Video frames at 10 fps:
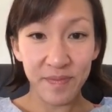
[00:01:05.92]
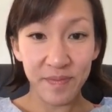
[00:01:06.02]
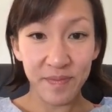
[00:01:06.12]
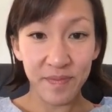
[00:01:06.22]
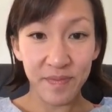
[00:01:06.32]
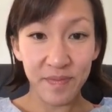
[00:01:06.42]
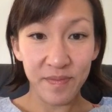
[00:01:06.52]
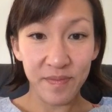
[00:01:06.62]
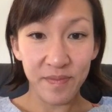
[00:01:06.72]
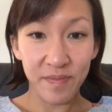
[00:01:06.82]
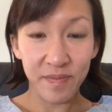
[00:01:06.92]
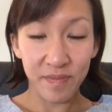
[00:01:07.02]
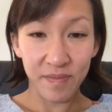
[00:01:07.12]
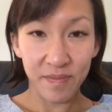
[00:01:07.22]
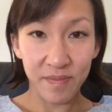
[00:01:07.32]

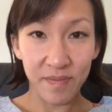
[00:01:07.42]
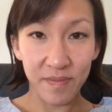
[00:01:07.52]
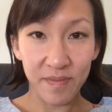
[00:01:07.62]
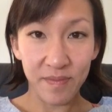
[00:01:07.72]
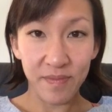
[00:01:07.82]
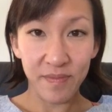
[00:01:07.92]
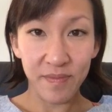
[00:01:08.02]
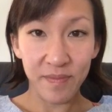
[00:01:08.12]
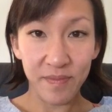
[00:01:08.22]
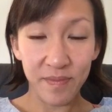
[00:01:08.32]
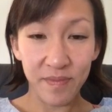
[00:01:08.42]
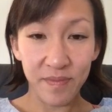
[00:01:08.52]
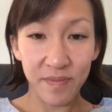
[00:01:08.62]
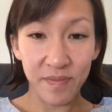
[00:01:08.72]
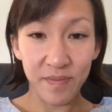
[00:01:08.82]

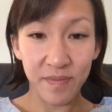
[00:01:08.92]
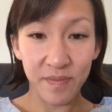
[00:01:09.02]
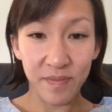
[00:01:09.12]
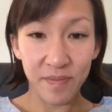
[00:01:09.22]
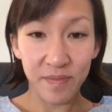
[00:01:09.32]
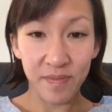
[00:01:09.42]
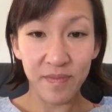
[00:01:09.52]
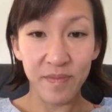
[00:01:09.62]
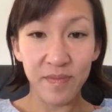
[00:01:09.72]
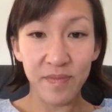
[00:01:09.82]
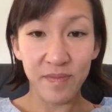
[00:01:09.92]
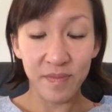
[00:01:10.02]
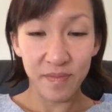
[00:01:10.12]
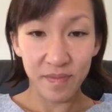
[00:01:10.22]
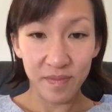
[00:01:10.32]

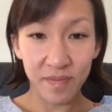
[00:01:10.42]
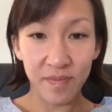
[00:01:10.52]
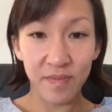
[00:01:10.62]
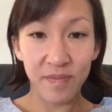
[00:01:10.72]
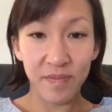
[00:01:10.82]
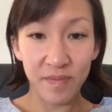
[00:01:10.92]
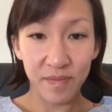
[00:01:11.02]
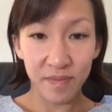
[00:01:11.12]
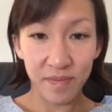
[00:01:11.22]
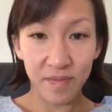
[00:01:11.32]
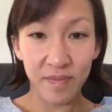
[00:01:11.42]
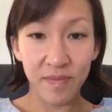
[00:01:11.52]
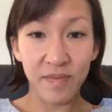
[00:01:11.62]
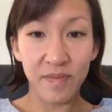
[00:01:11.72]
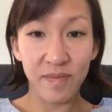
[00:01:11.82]

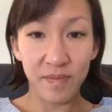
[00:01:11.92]
[no speech]